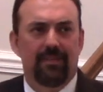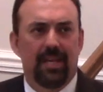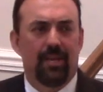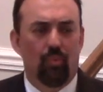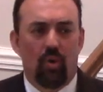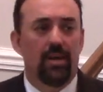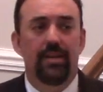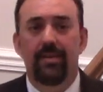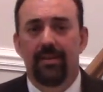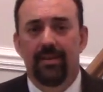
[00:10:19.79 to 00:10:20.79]
In
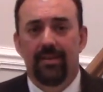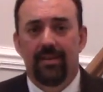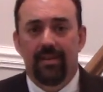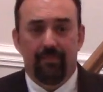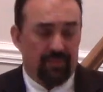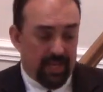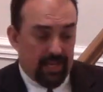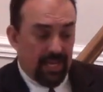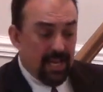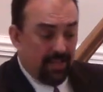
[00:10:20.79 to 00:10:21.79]
one,
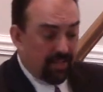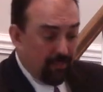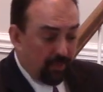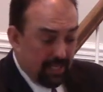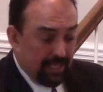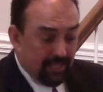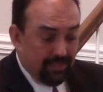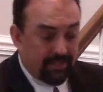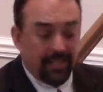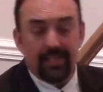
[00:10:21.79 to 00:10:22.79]
he
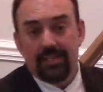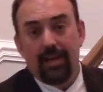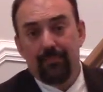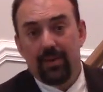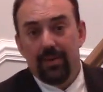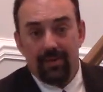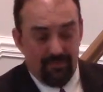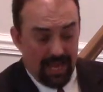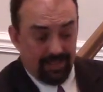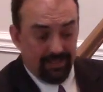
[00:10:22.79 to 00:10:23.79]
simply digs up
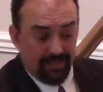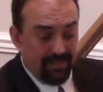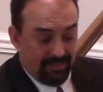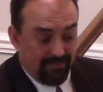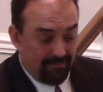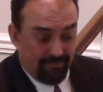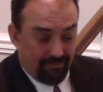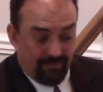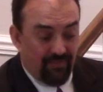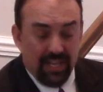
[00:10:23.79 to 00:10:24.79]
that
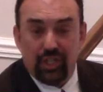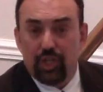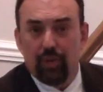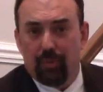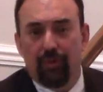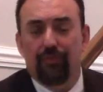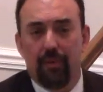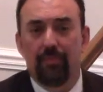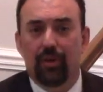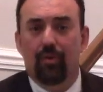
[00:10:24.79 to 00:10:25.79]
vegetable
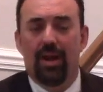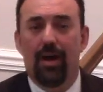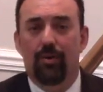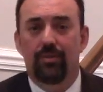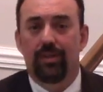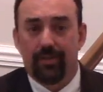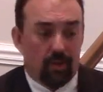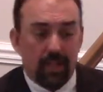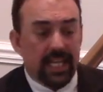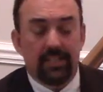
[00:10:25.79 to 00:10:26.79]
from the ground,
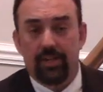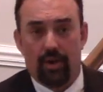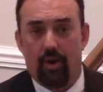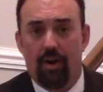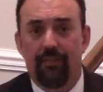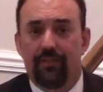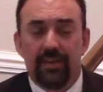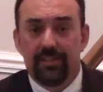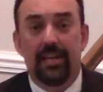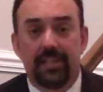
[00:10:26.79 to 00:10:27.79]
cleans it
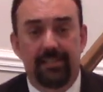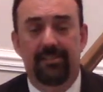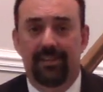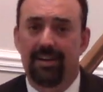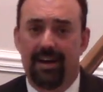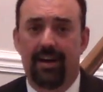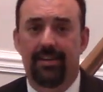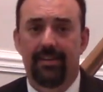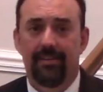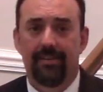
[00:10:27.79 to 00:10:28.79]
off, takes it to God.